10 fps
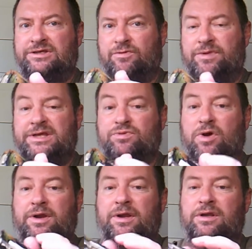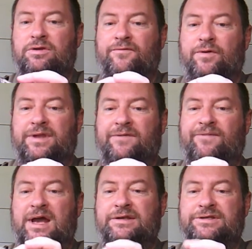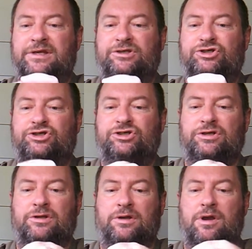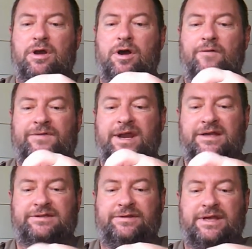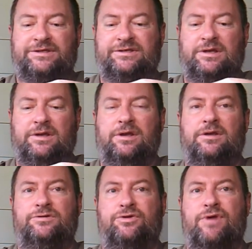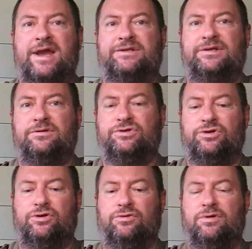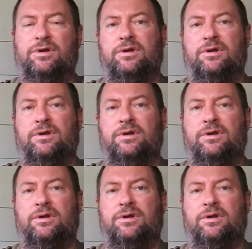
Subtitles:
So with this one, you've got the advantage of connecting this direct to